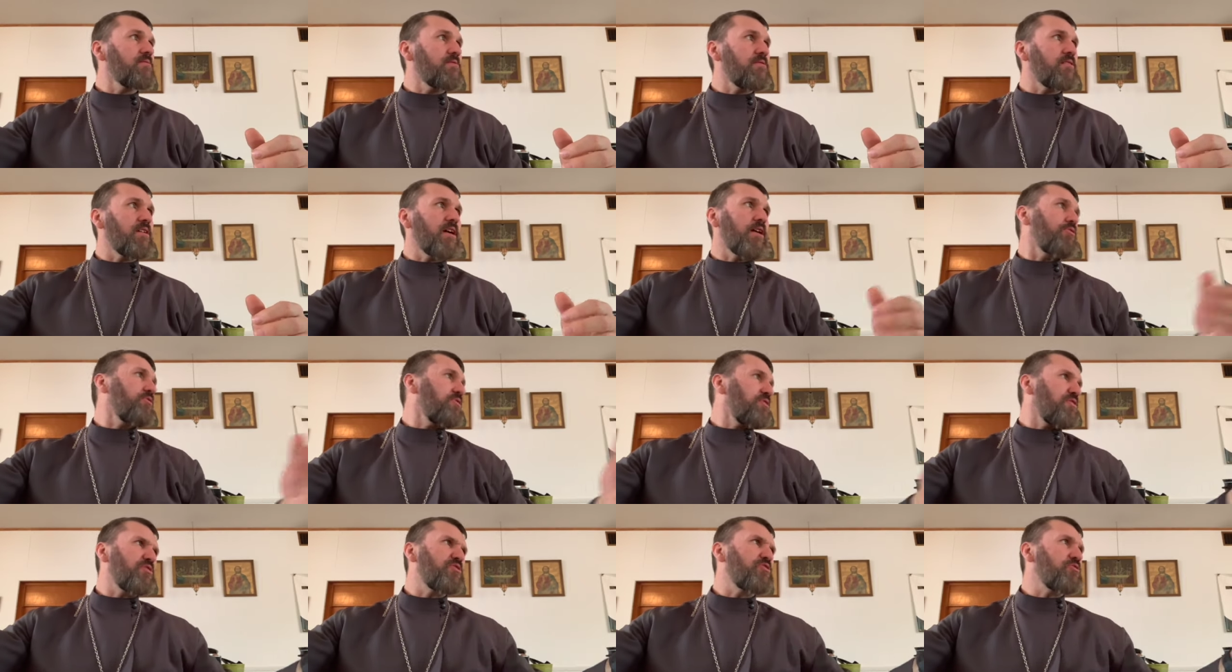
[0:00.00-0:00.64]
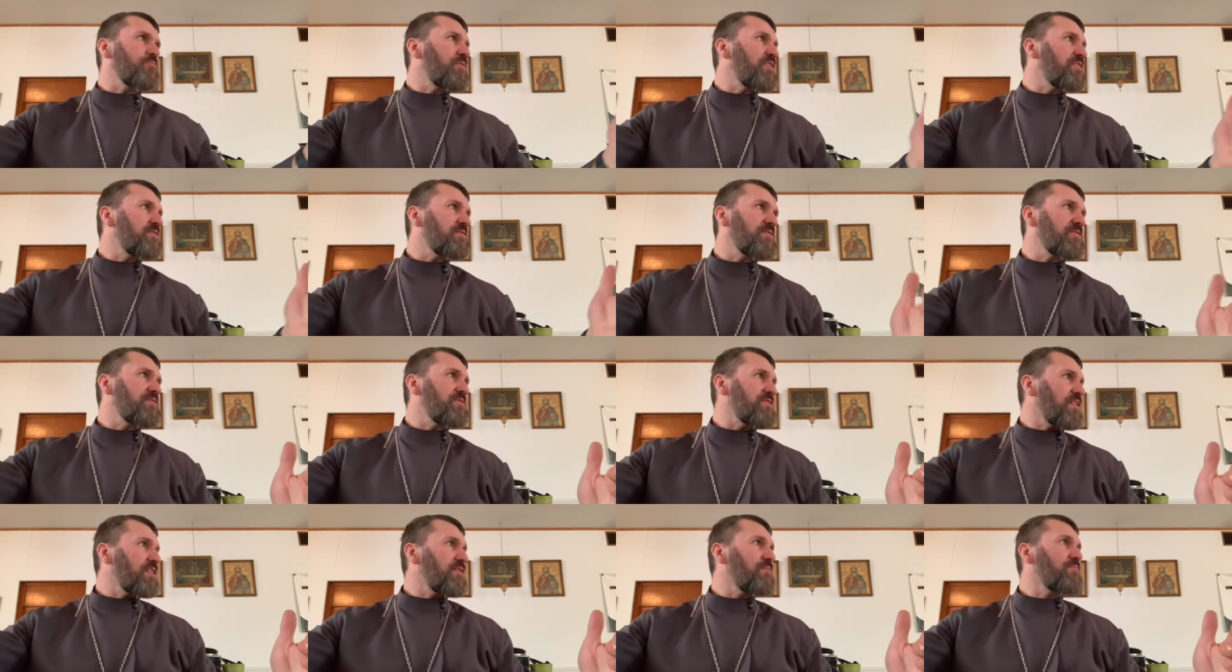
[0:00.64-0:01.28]
And I would assume that's the
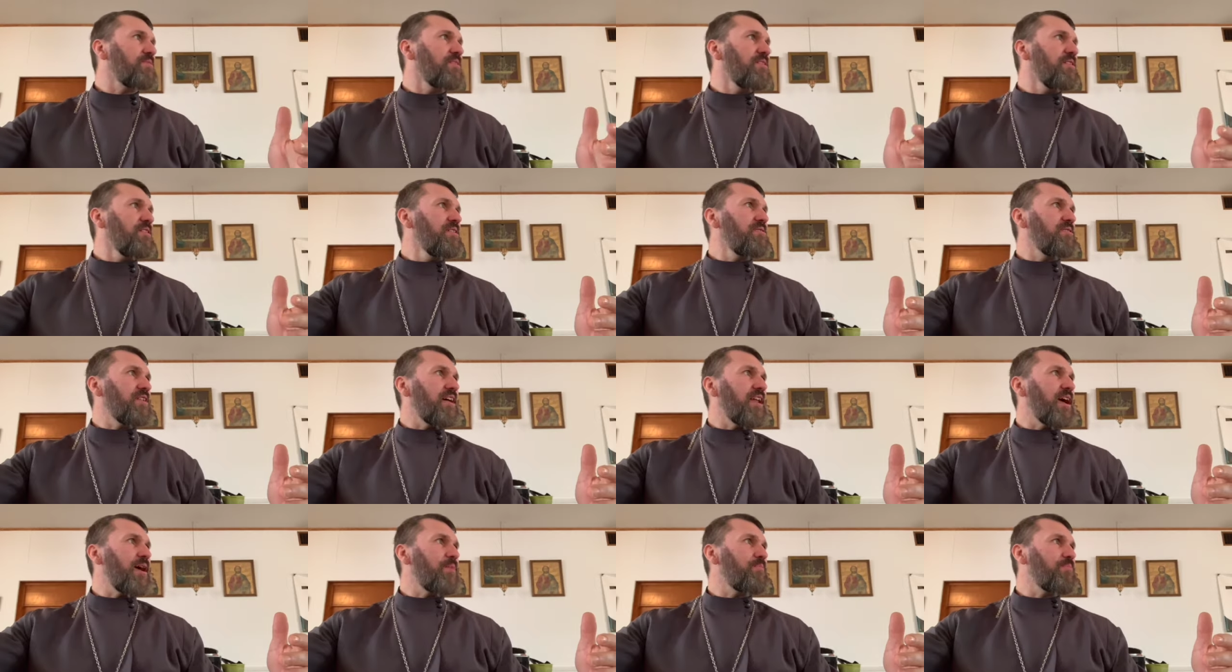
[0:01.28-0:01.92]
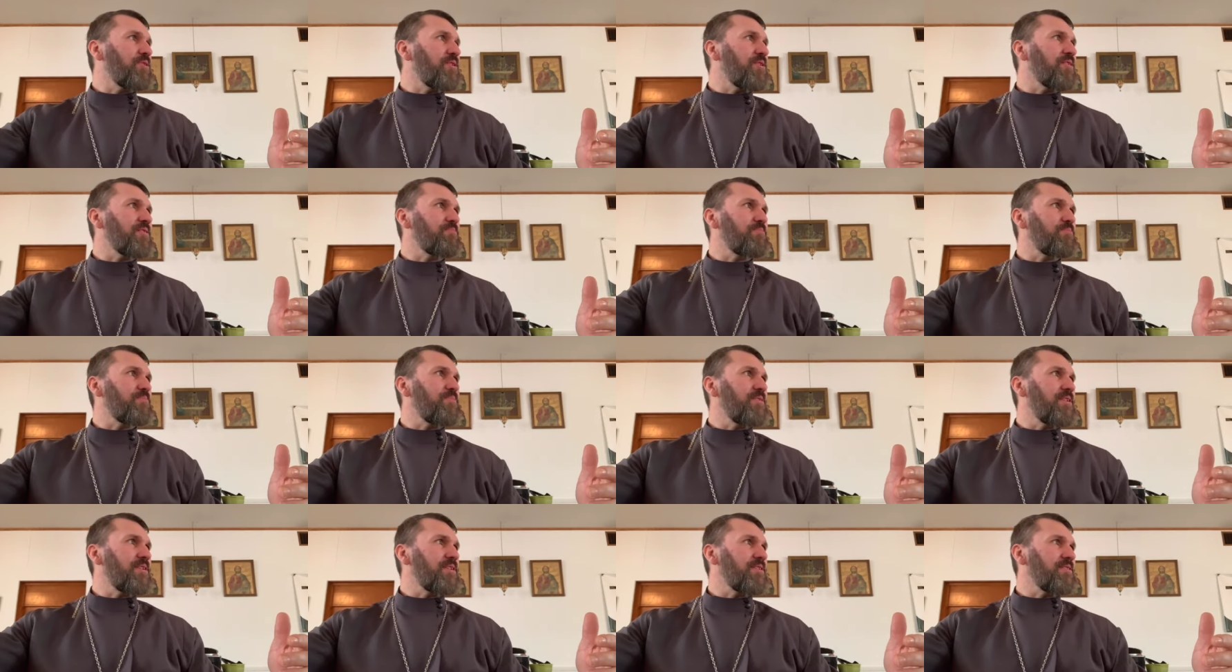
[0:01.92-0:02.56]
same that happened on
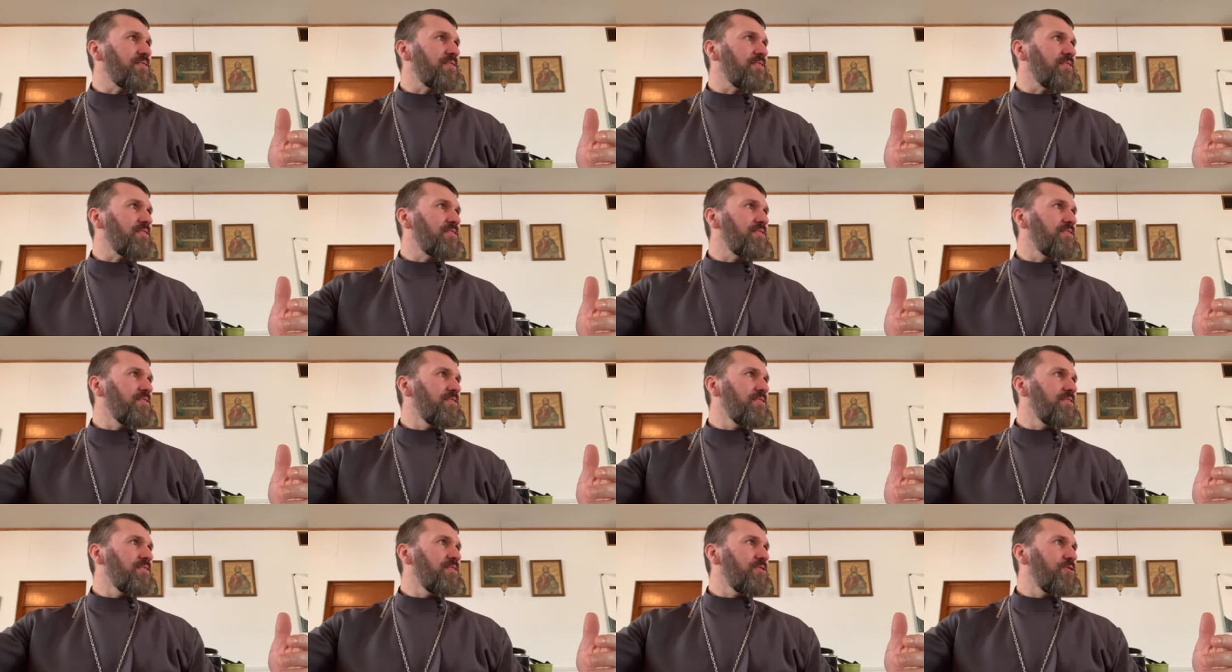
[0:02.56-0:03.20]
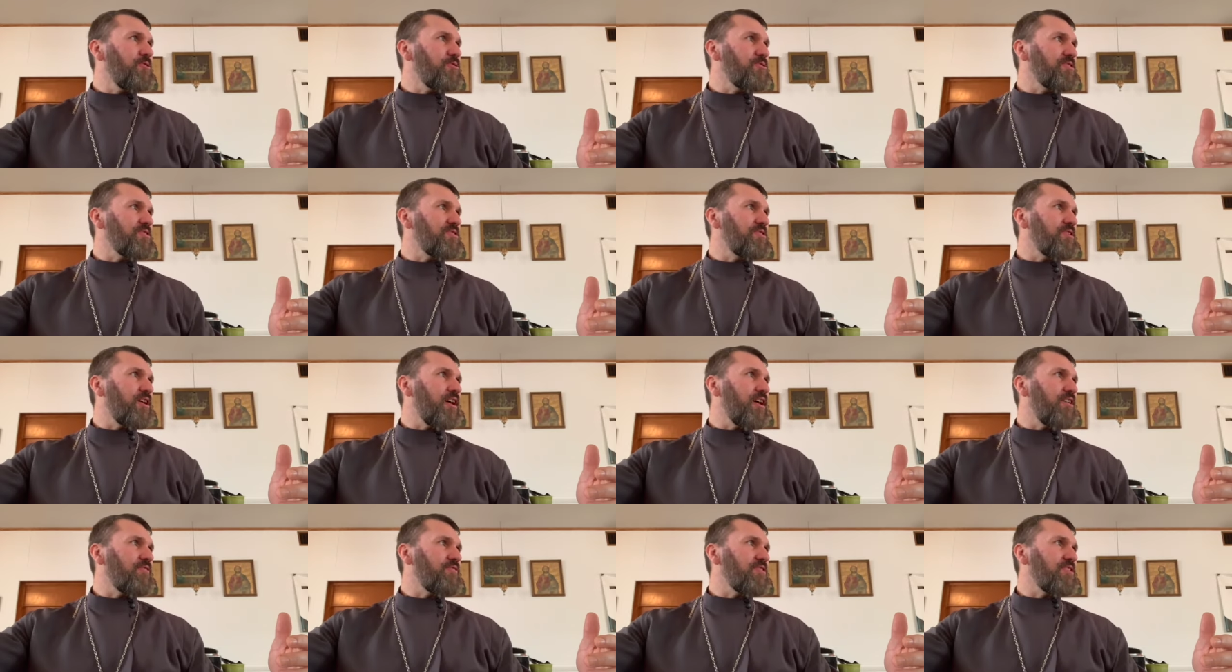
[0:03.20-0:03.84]
on uh, Holy
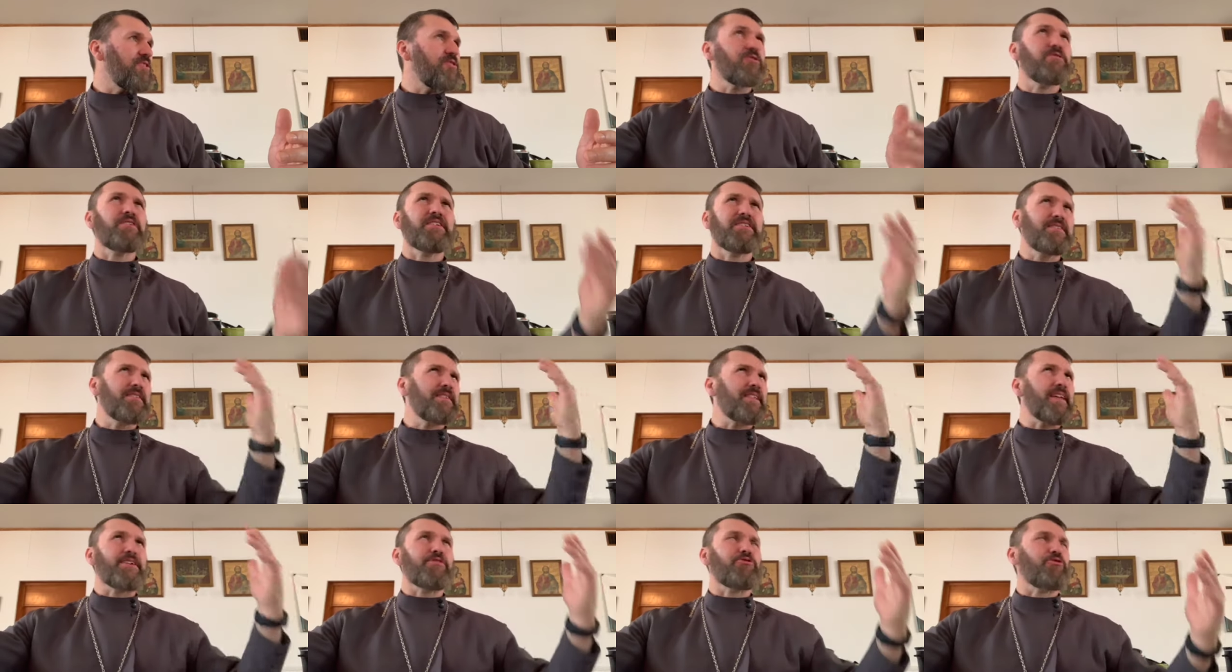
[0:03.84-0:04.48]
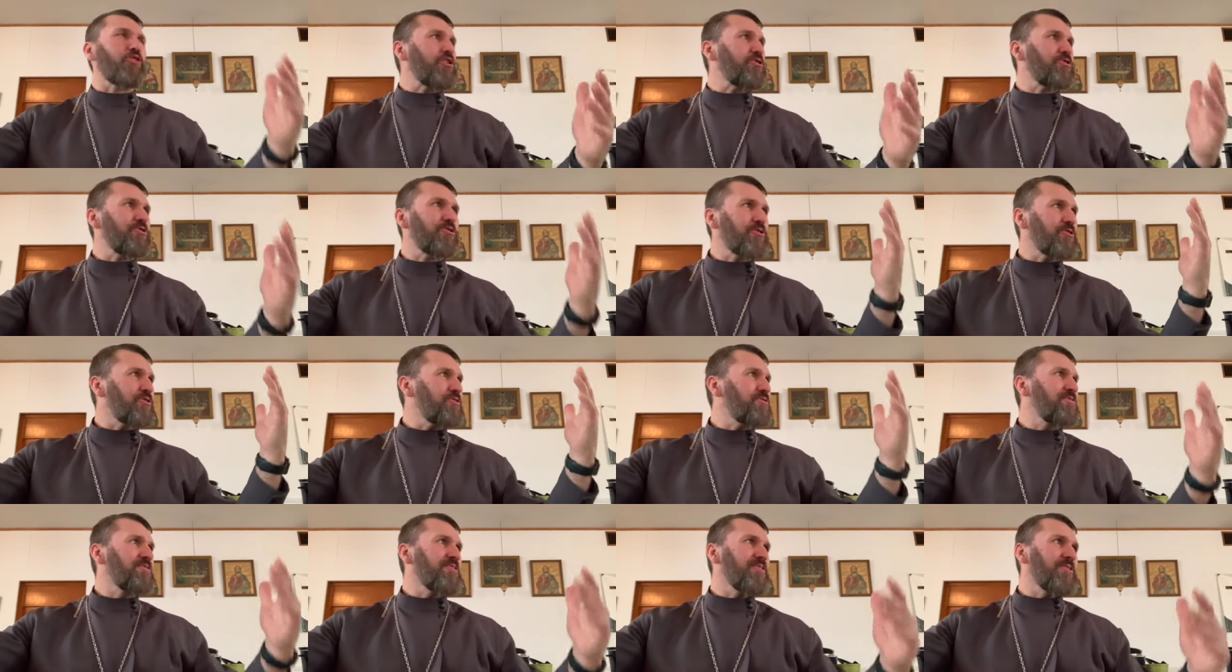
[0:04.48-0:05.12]
Theophany. Though they said like
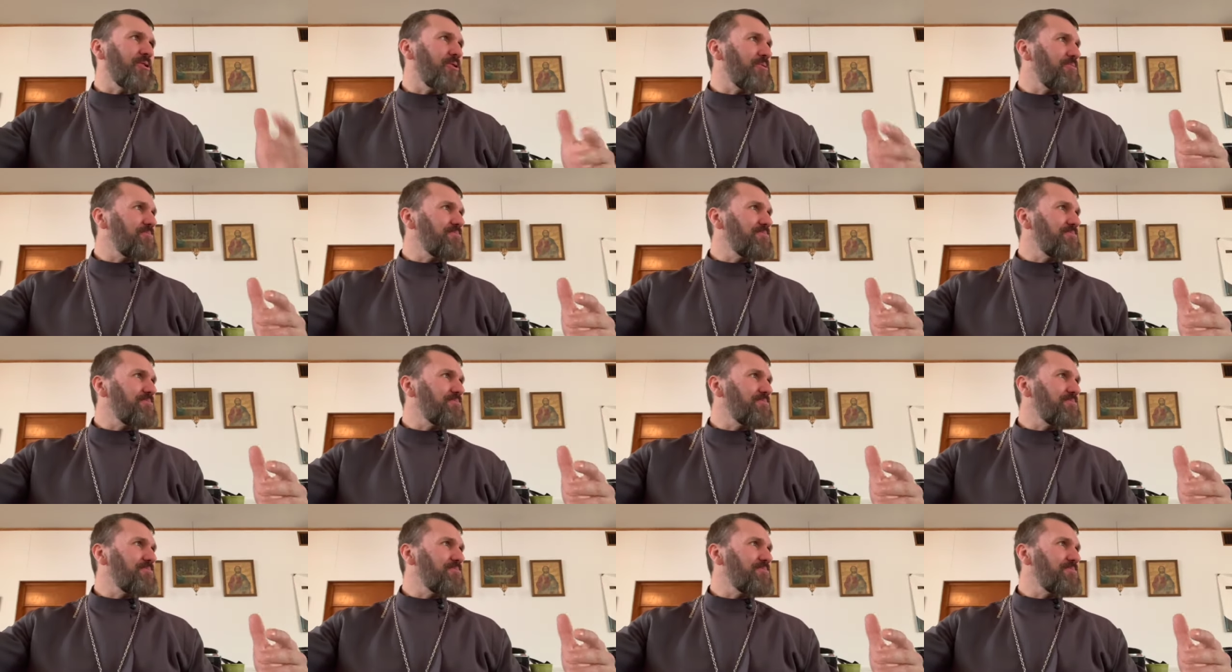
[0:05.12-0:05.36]
thunder, you know,